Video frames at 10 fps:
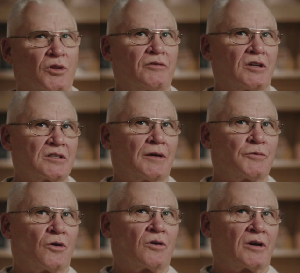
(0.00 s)
believe it, just
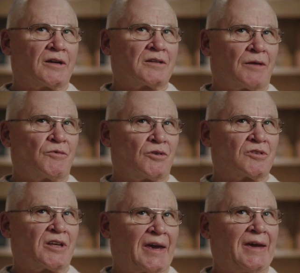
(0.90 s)
kept going, and I timed it. It
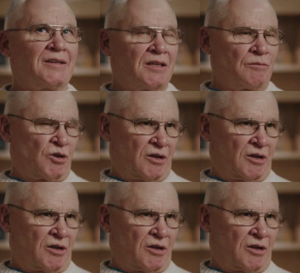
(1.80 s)
was like 18